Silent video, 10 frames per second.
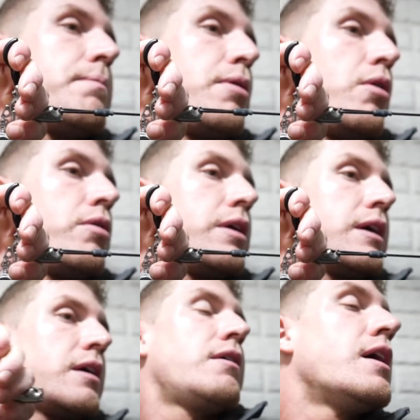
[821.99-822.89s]

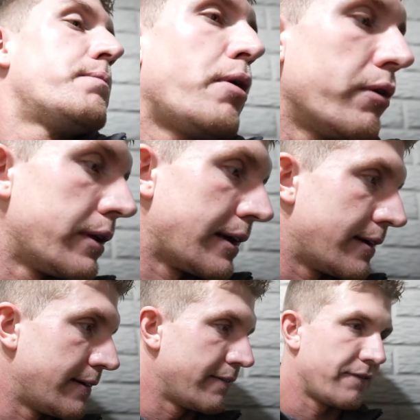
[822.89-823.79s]
pulling, pulling.
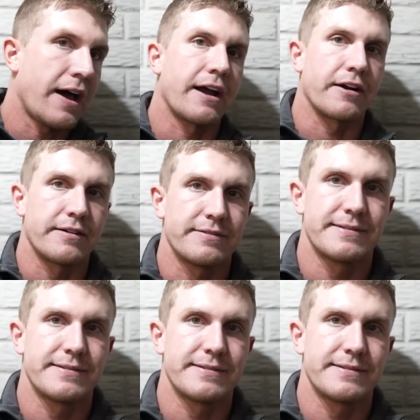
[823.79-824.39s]
Fire.